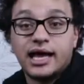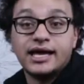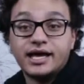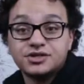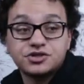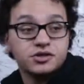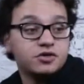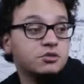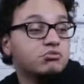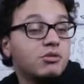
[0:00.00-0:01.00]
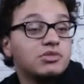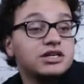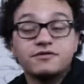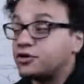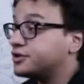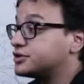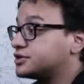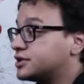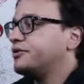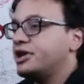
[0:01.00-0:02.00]
I answer with a mumbling
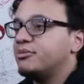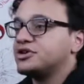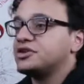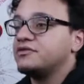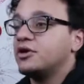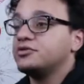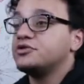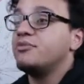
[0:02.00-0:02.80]
voice. They must have gone to